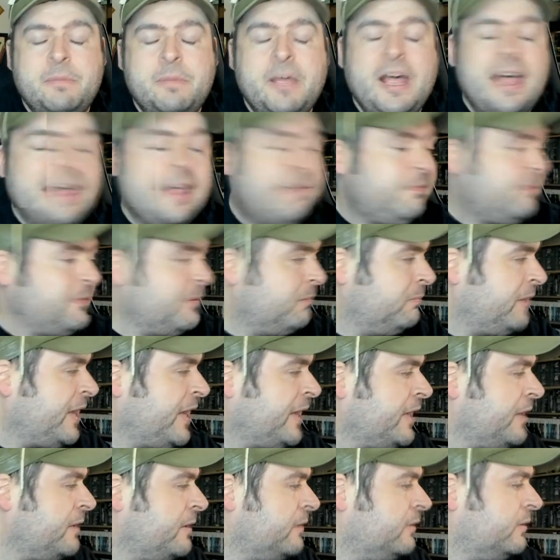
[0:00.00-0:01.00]
But I haven't
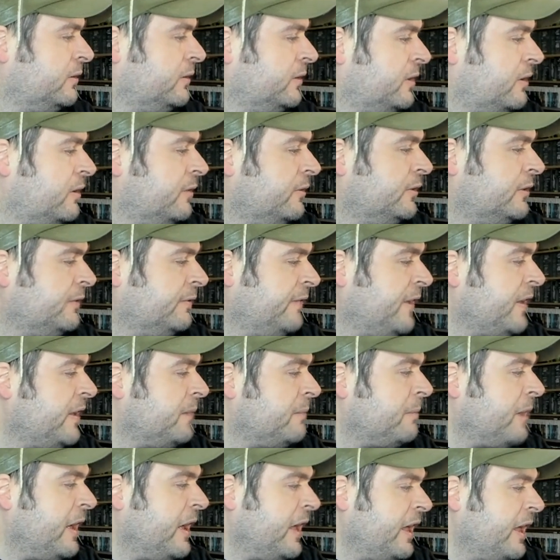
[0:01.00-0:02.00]
really, come to think
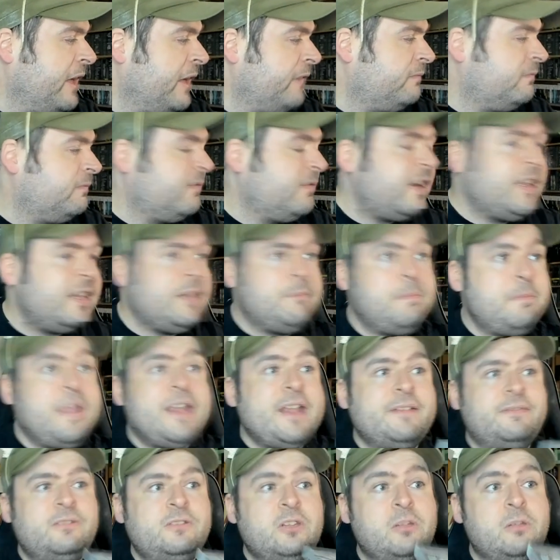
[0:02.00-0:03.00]
about it, I have not really
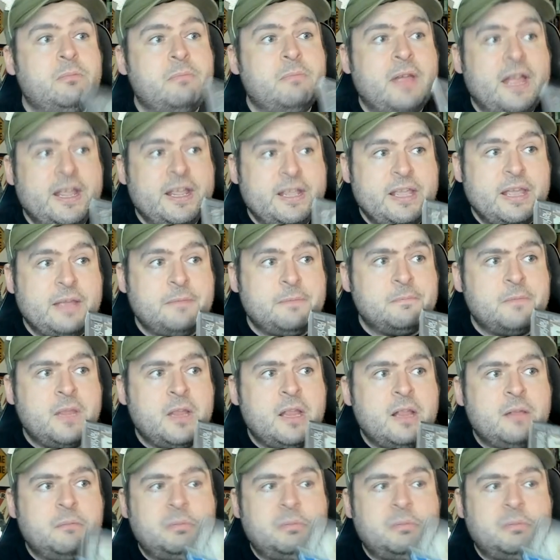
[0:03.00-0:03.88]
beefed up my um,